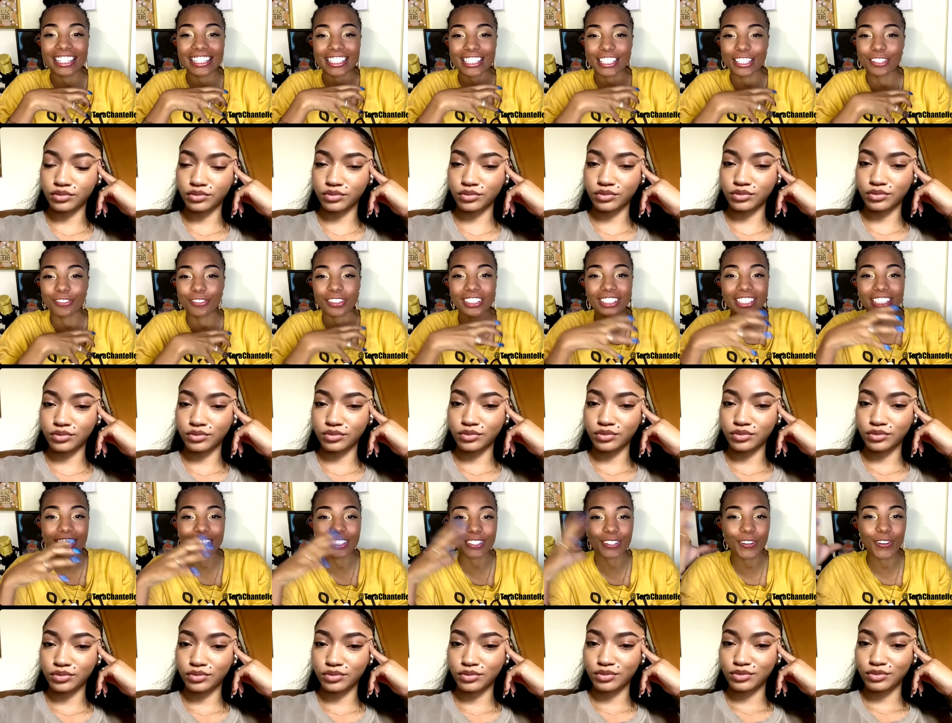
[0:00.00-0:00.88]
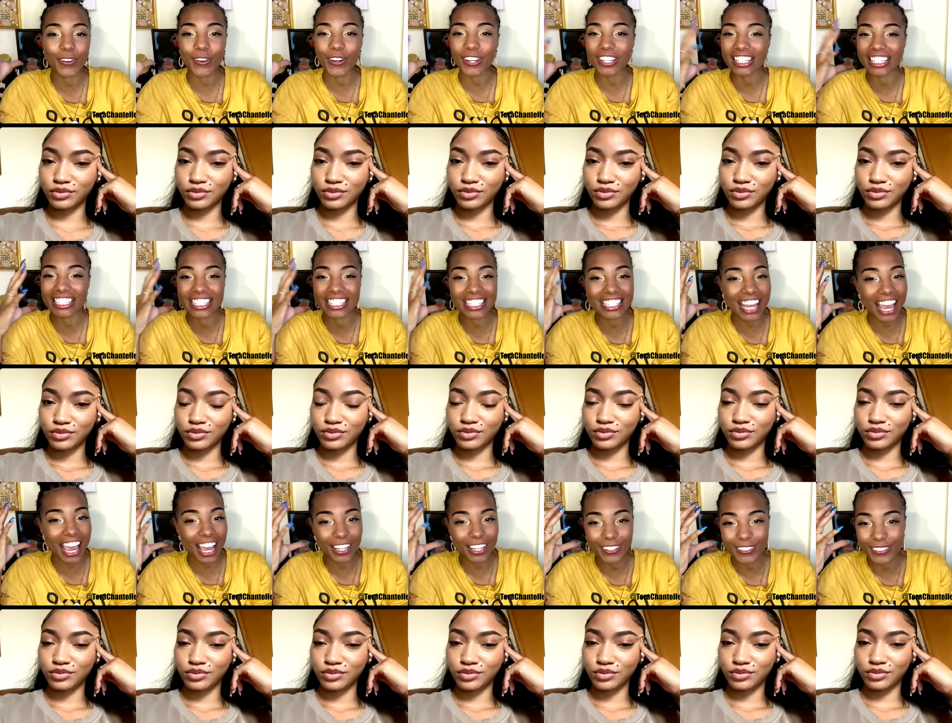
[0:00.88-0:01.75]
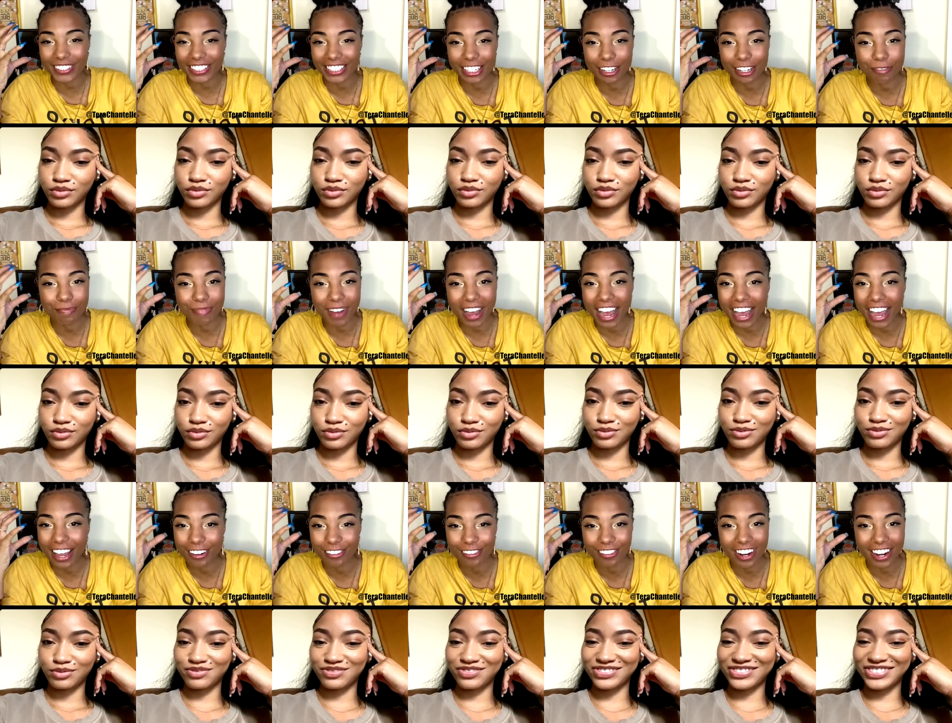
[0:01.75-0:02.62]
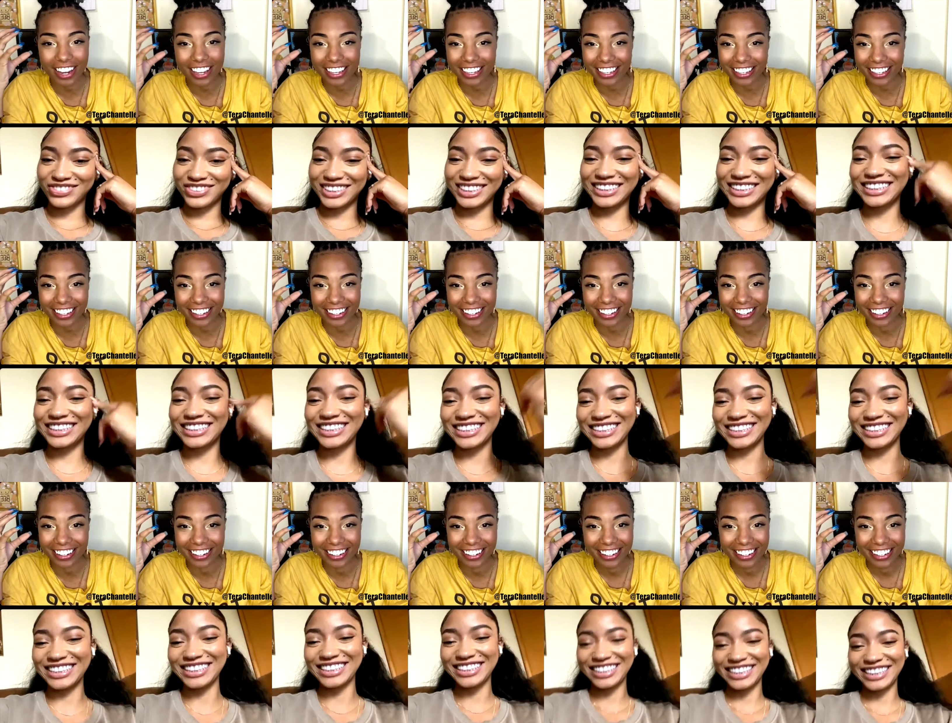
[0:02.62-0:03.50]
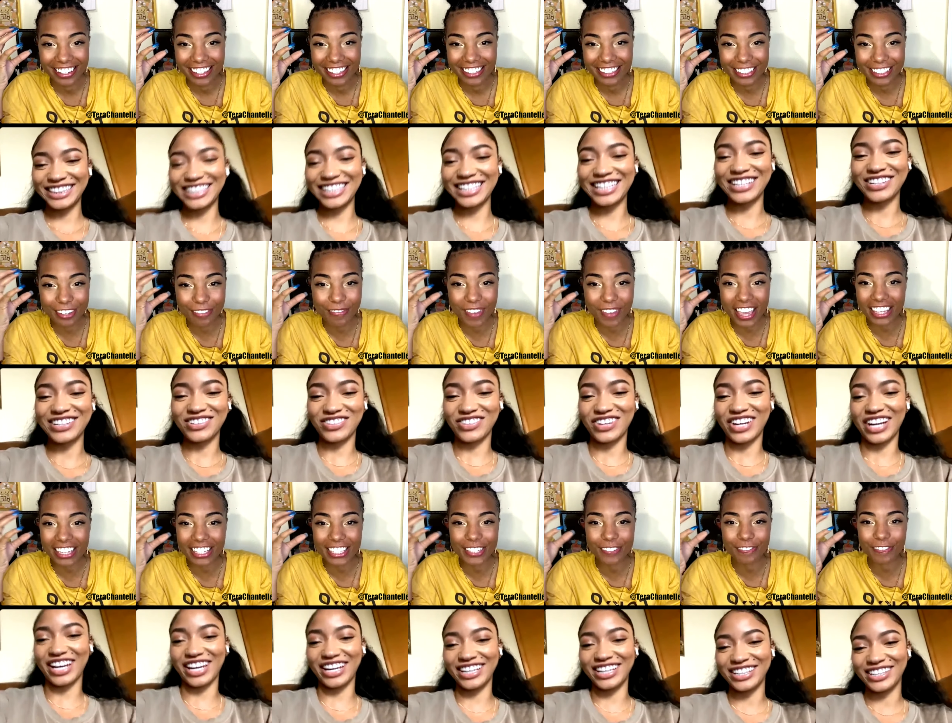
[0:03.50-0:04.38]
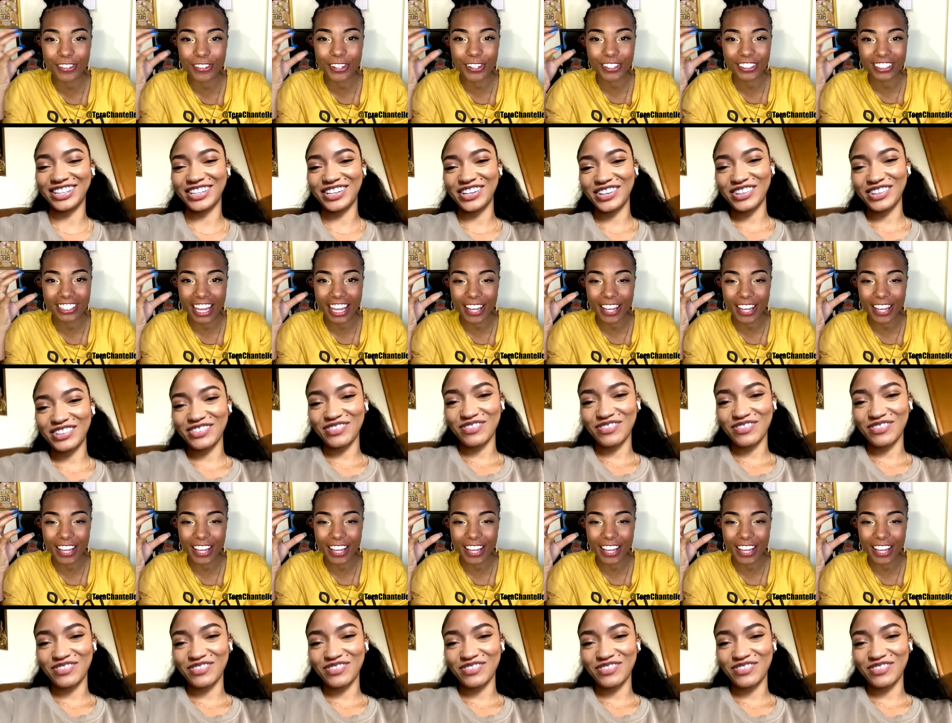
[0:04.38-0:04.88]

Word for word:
Speaker 1: release all the shackles in the mind right here to make yes. us feel like we're